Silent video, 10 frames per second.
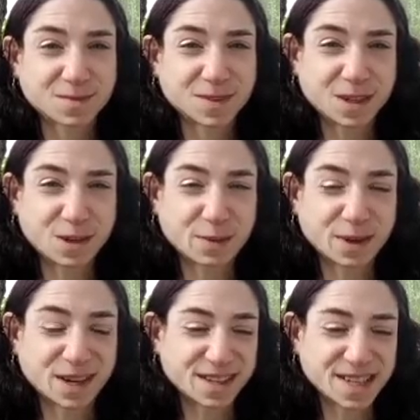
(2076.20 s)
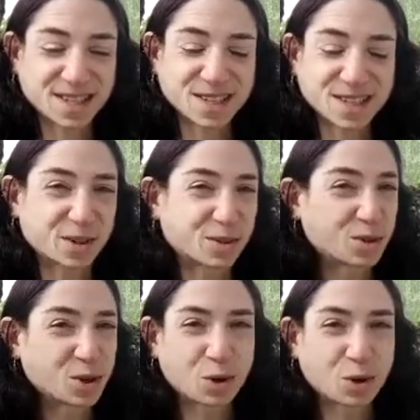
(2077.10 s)
Oh man, that's a
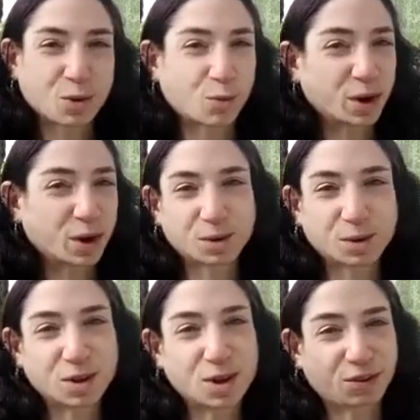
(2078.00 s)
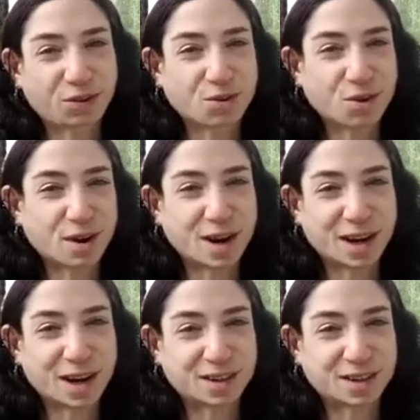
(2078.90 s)
weird long story.